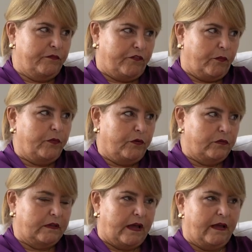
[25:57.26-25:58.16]
from
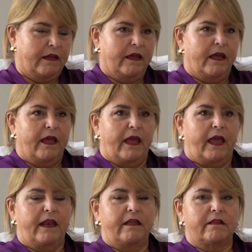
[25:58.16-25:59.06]
utah
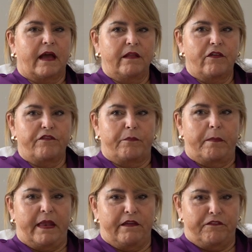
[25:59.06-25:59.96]
and it kind of
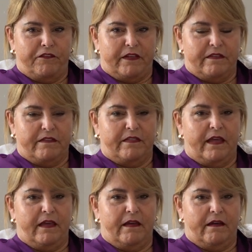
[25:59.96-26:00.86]
benefits
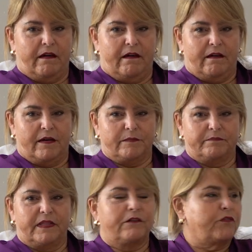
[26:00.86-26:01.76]
the uh,
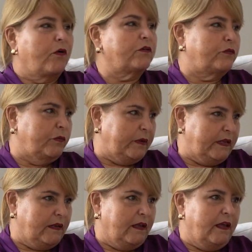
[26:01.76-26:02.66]
the wrongdoing
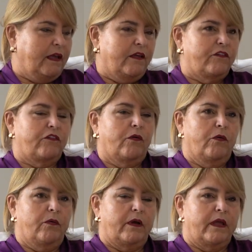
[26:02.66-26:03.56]

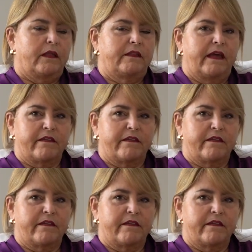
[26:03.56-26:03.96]
so the